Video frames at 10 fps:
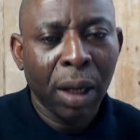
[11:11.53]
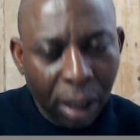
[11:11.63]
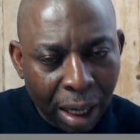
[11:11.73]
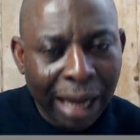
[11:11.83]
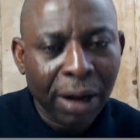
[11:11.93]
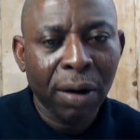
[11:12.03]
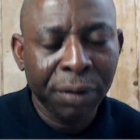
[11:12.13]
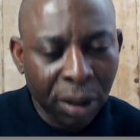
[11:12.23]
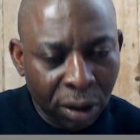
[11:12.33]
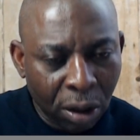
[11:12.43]
Lack
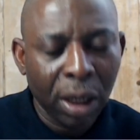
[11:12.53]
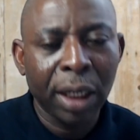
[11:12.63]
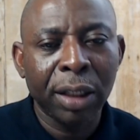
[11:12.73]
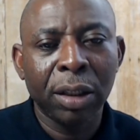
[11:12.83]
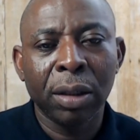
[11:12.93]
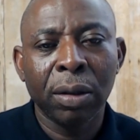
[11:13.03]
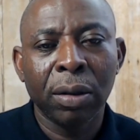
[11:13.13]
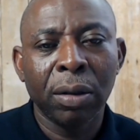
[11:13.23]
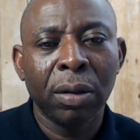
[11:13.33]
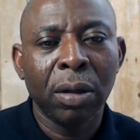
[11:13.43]
of the knowledge
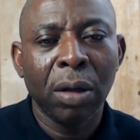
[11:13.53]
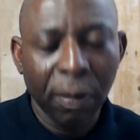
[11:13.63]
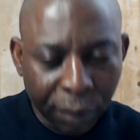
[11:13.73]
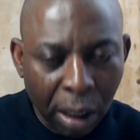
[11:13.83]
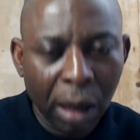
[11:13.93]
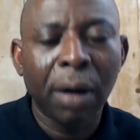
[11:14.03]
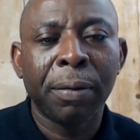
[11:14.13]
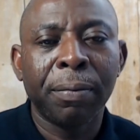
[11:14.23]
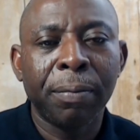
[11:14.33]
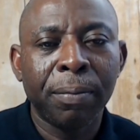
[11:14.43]
of God.
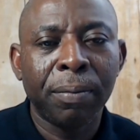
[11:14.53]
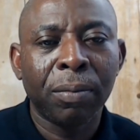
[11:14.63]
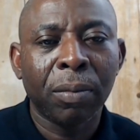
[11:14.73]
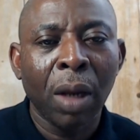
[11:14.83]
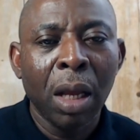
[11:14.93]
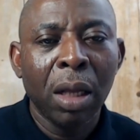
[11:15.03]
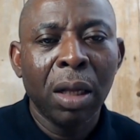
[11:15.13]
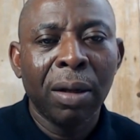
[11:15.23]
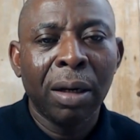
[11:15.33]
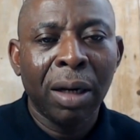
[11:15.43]

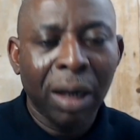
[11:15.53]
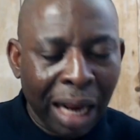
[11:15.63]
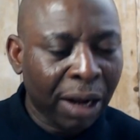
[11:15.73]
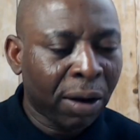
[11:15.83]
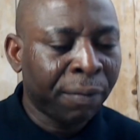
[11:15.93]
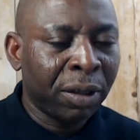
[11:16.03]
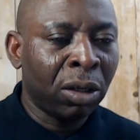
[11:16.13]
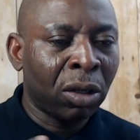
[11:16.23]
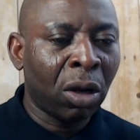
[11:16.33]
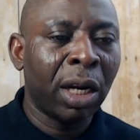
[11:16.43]
Lack of the
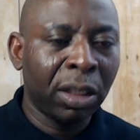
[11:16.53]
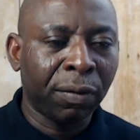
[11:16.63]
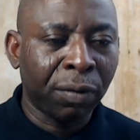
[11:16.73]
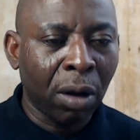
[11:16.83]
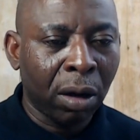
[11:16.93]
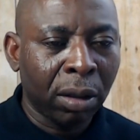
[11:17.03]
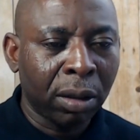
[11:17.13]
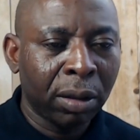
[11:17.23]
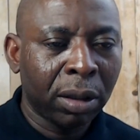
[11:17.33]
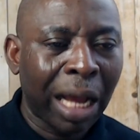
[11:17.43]
knowledge of God.
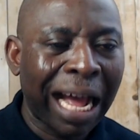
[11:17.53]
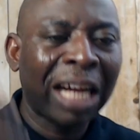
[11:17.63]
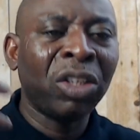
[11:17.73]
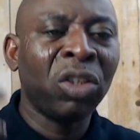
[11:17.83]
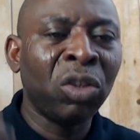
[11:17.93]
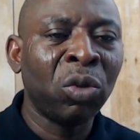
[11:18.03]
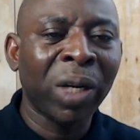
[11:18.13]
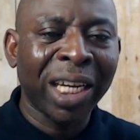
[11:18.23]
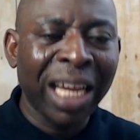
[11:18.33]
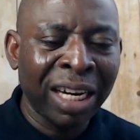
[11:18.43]
How do
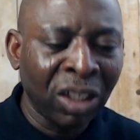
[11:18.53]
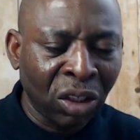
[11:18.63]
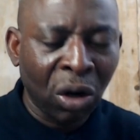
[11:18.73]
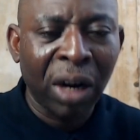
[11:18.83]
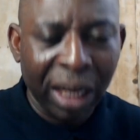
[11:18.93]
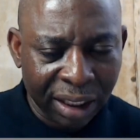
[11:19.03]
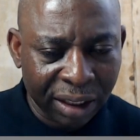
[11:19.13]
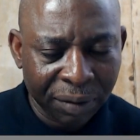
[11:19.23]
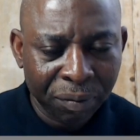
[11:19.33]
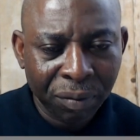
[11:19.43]
you gain knowledge?